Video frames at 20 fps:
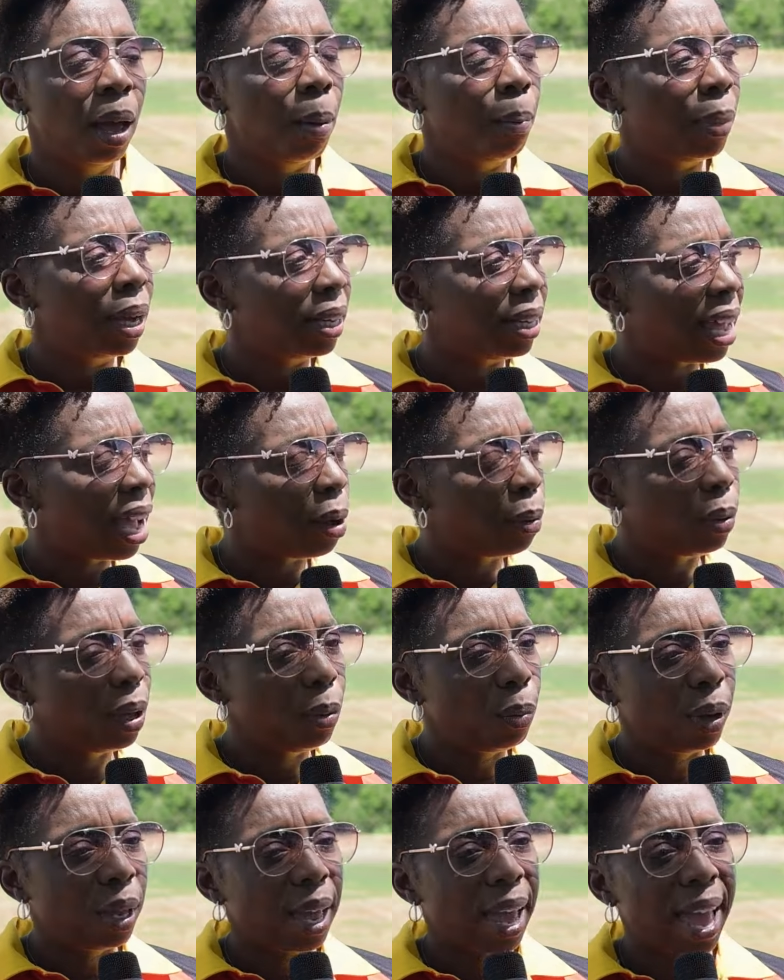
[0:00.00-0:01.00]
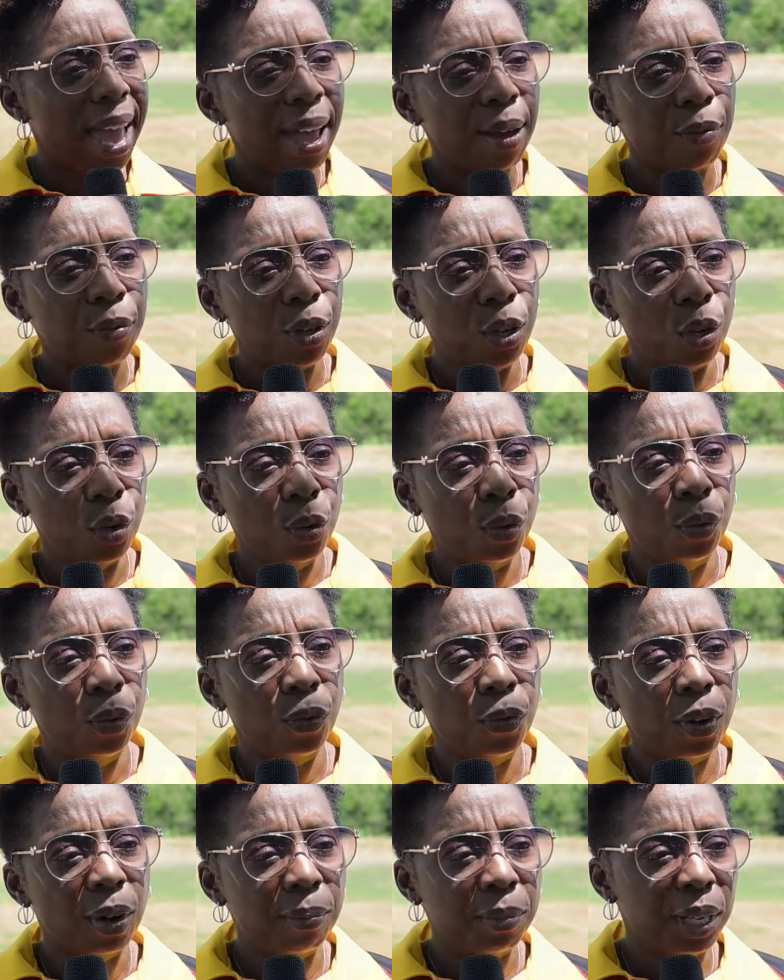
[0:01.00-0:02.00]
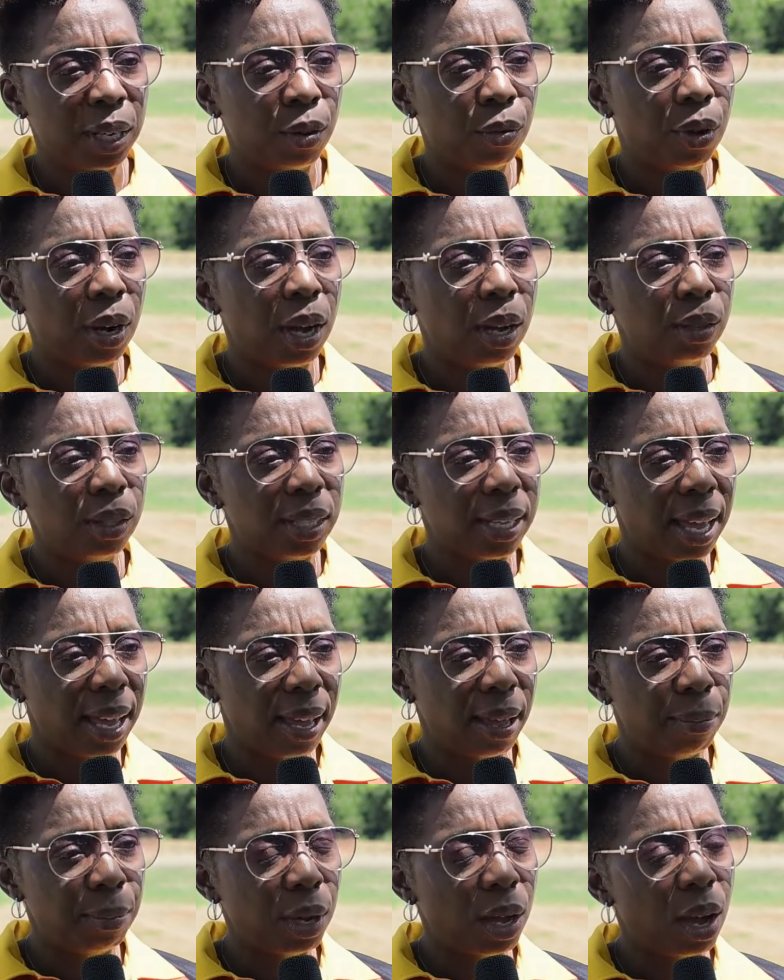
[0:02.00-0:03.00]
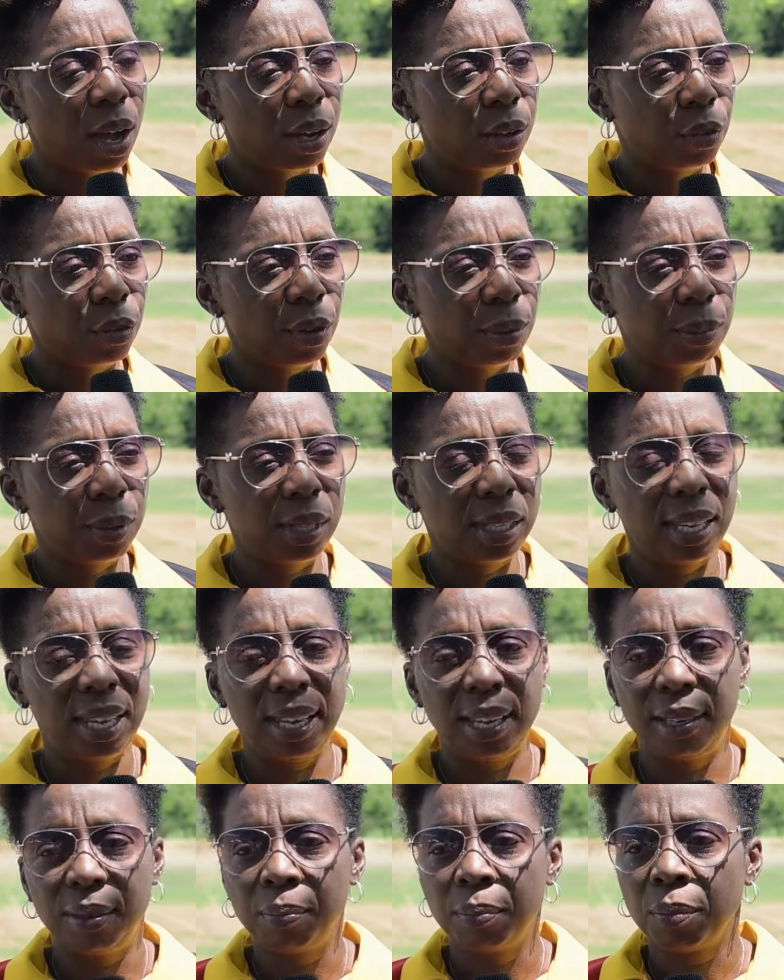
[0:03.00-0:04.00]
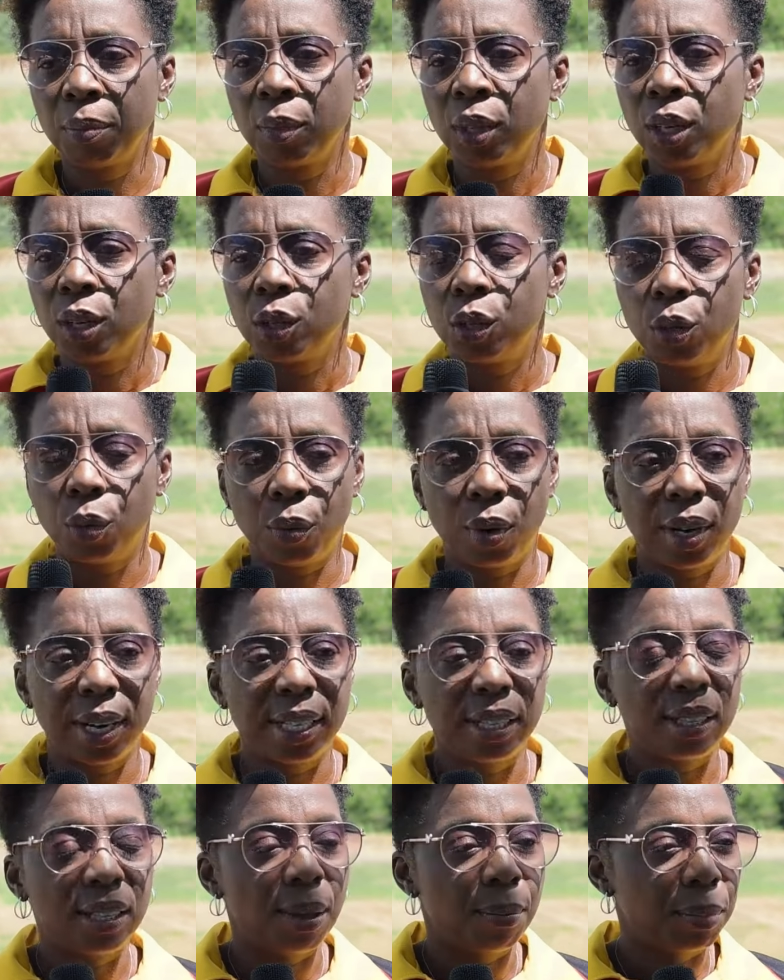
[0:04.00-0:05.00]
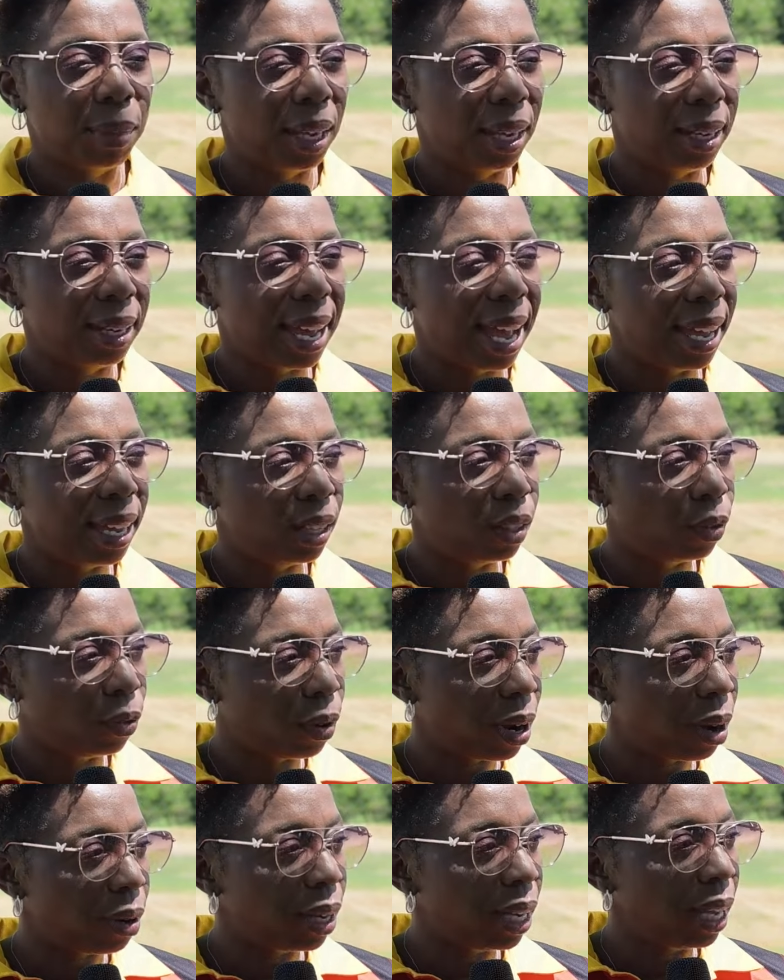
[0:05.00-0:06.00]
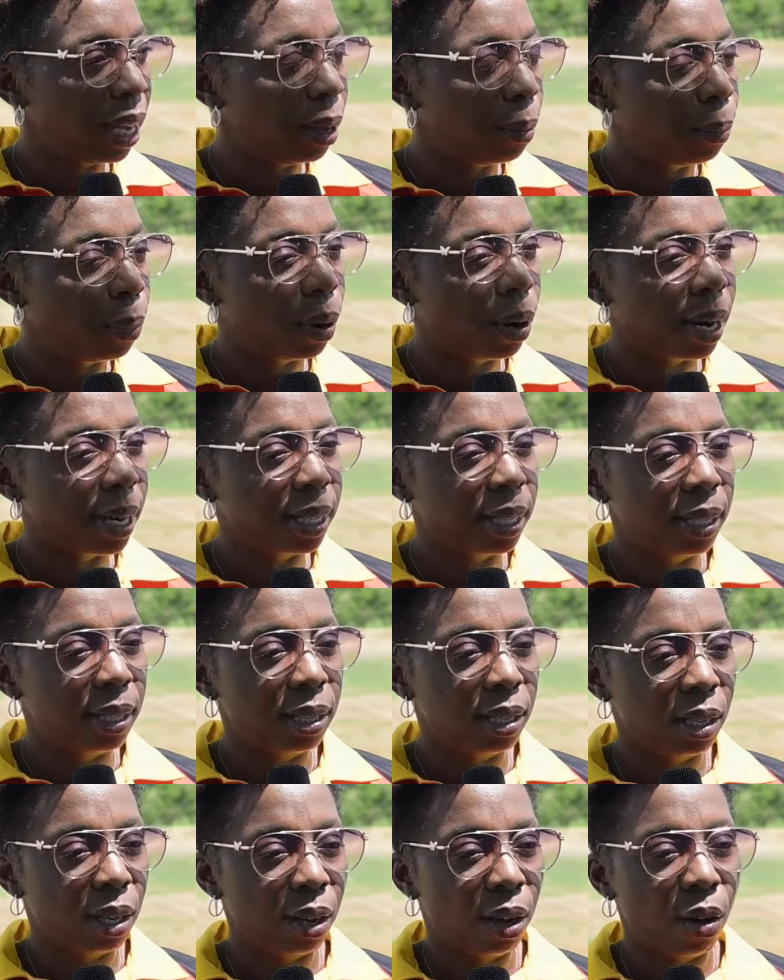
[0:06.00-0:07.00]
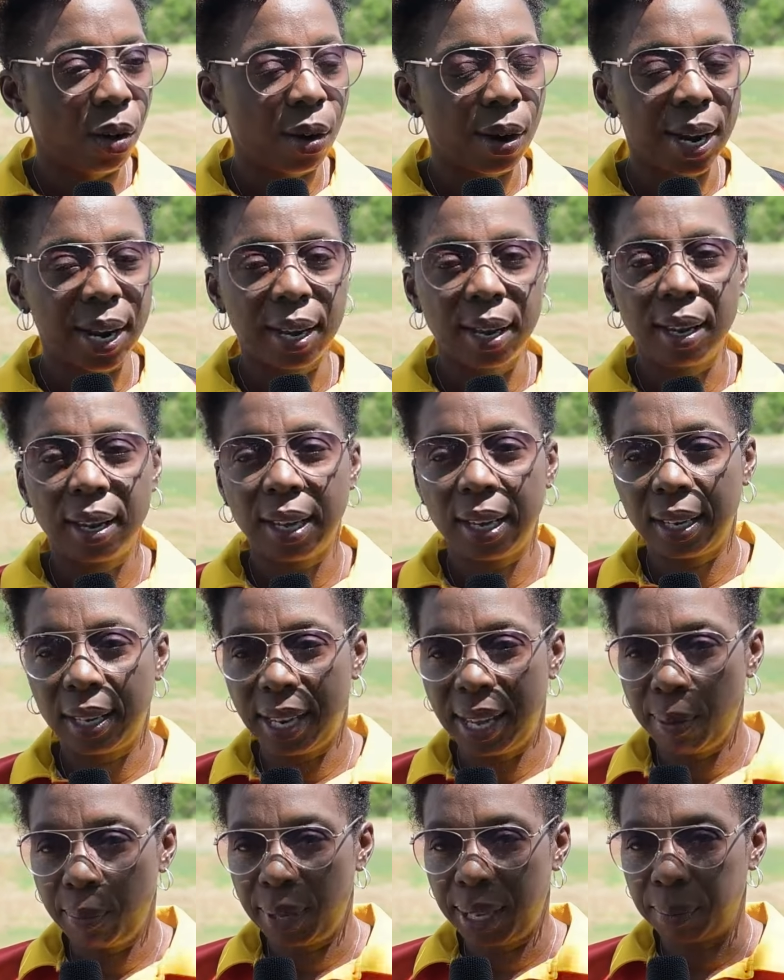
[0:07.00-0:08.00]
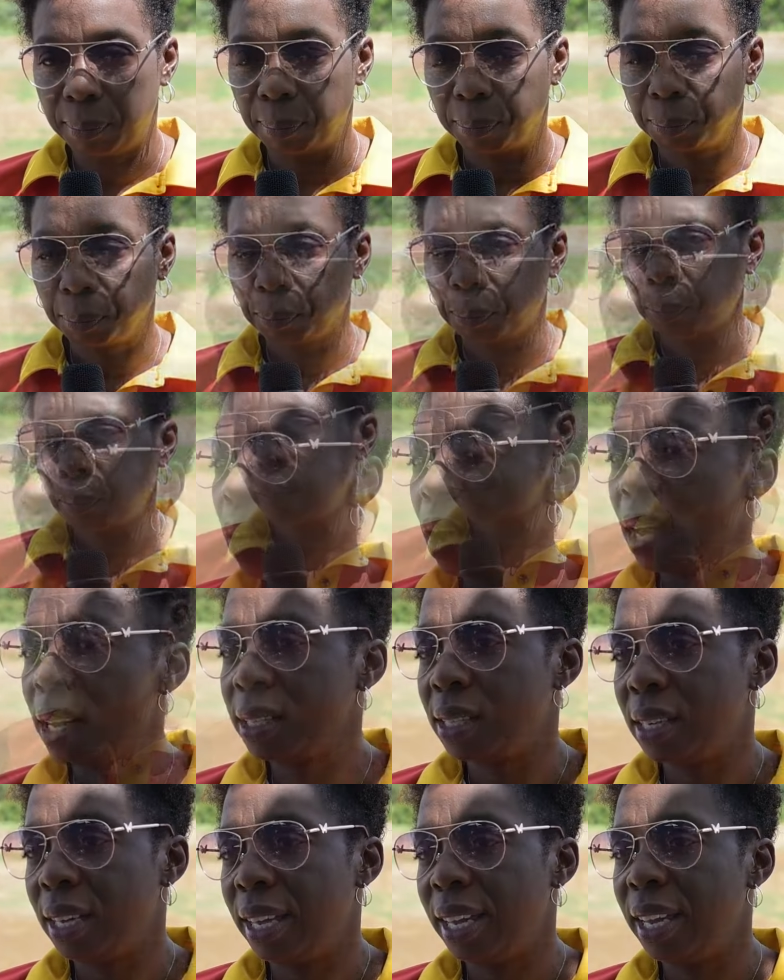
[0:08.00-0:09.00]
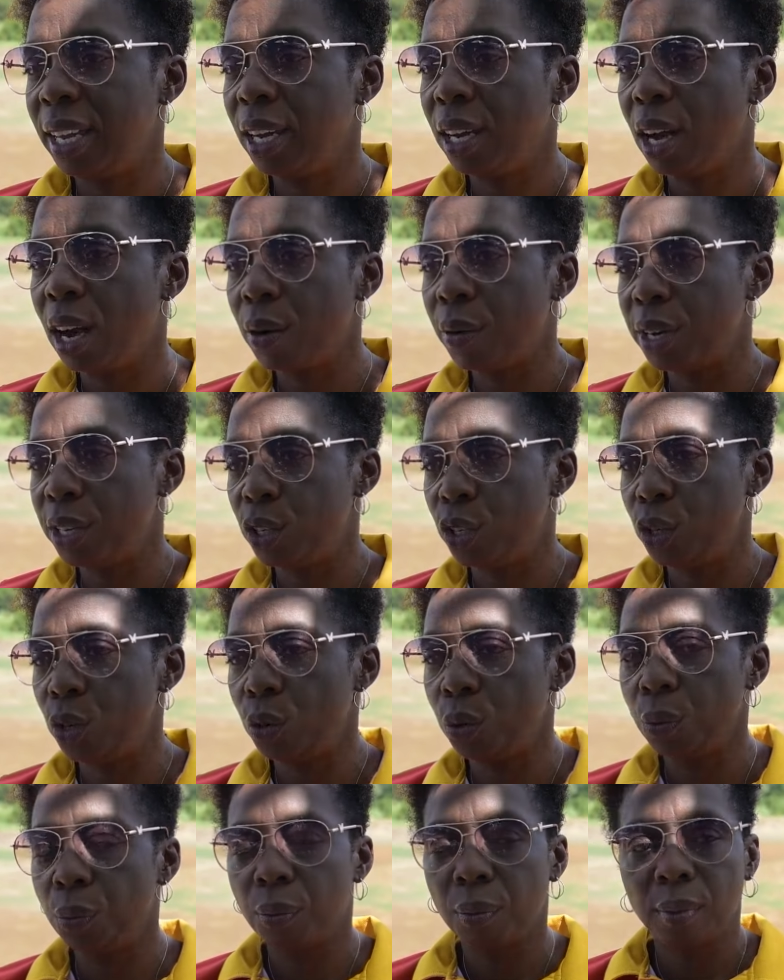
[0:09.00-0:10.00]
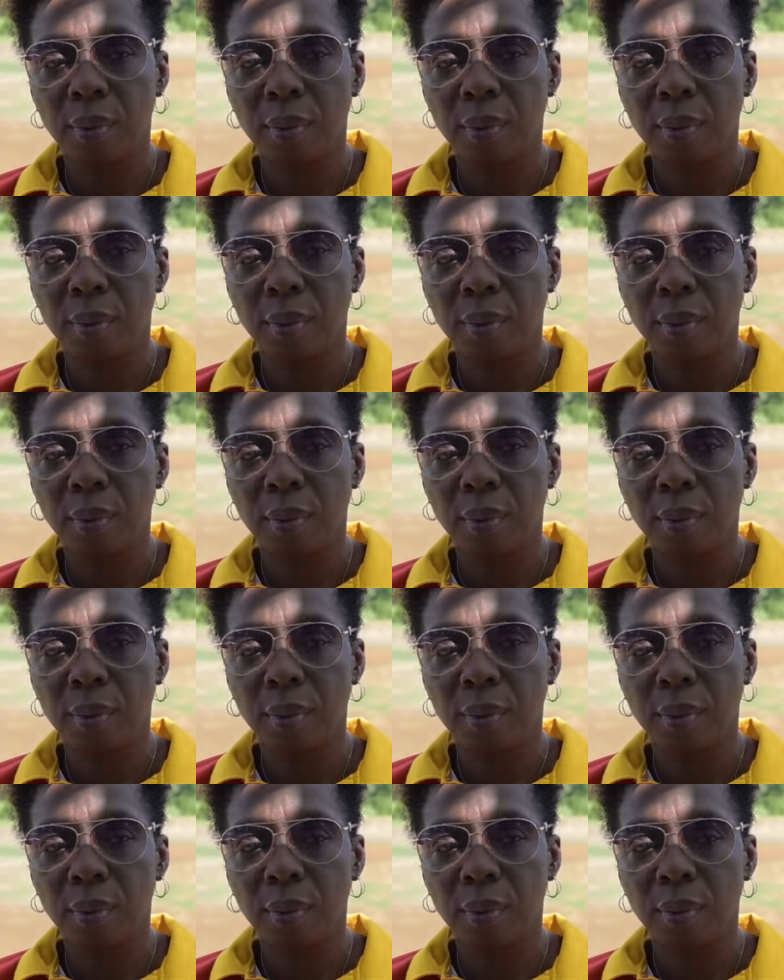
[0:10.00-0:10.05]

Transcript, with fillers: but that we will have you from the ground up contributing towards something that is very important to our climate. We want to encourage you